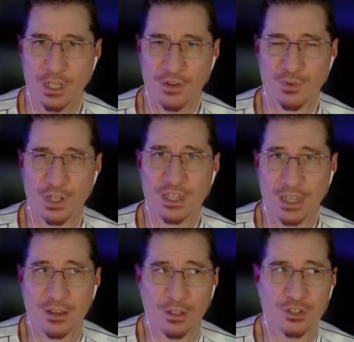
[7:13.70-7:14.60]
If like
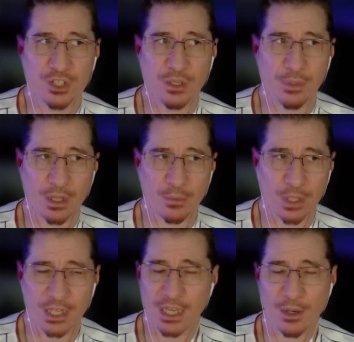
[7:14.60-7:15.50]
they legitimately were
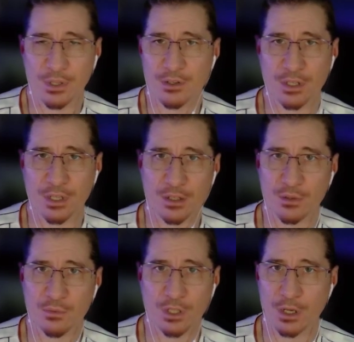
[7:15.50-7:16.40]
like, yeah, we couldn't get it to,
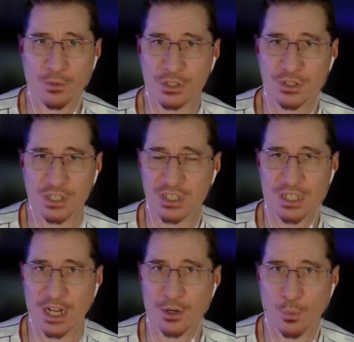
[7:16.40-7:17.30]
you know, it's
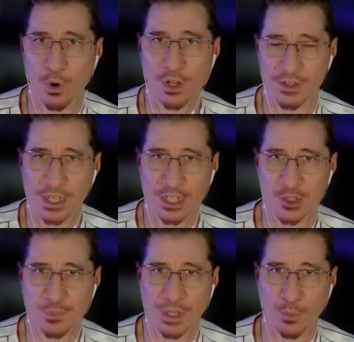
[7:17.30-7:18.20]
not going to work, and they
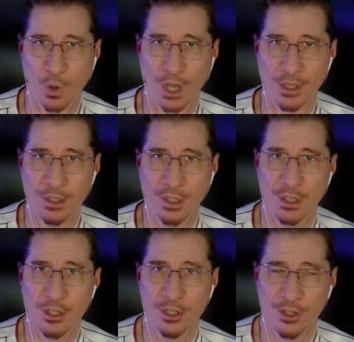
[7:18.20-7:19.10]
explain why,
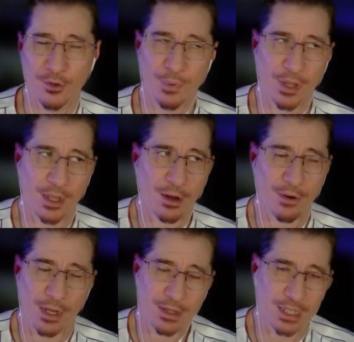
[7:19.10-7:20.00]
you'd be like, all
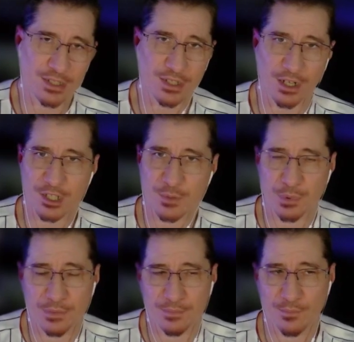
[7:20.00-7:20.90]
right, that sucks,
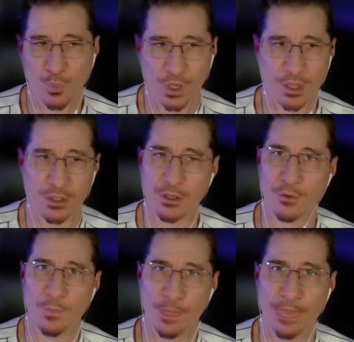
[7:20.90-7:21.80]
but what are you going to do?
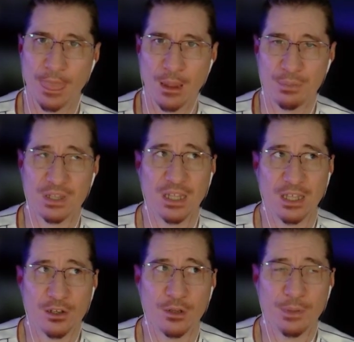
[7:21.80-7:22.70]
But then
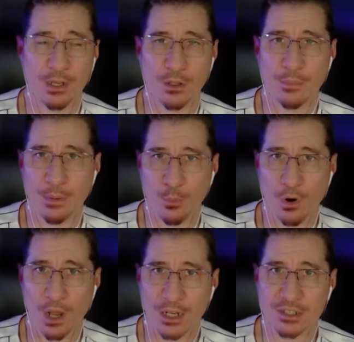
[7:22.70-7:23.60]
they could have been a little bit
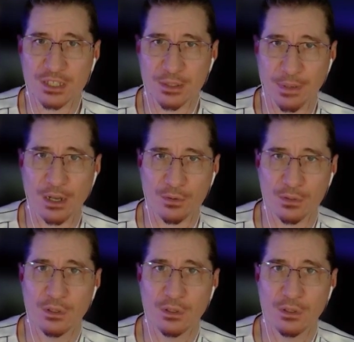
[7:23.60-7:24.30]
more honest about